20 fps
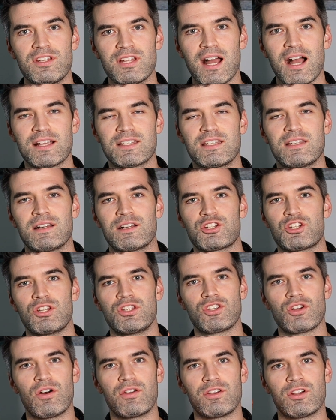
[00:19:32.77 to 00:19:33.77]
deductions on
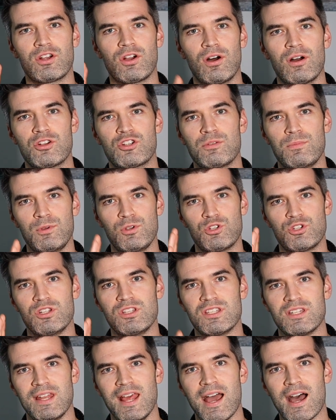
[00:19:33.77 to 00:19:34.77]
your contributions
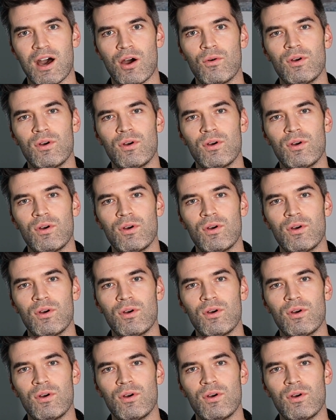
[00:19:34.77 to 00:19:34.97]
now,